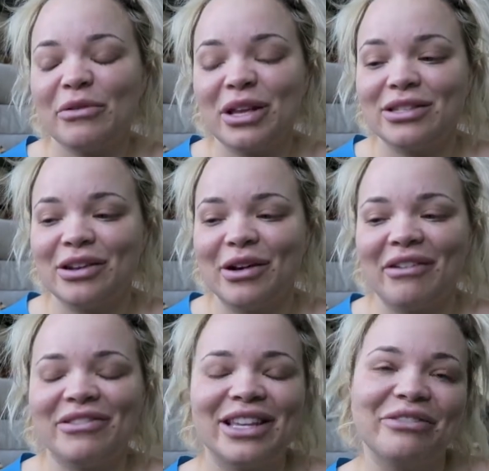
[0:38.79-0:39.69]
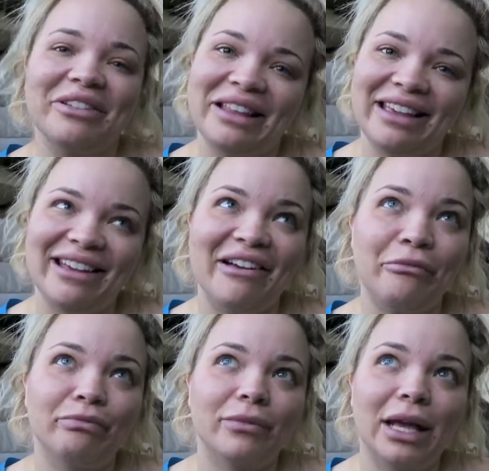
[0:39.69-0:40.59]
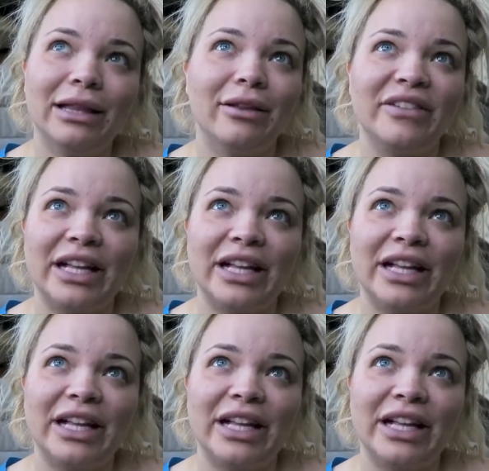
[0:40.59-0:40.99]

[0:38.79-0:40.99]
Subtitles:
you guys know I was like really, I loved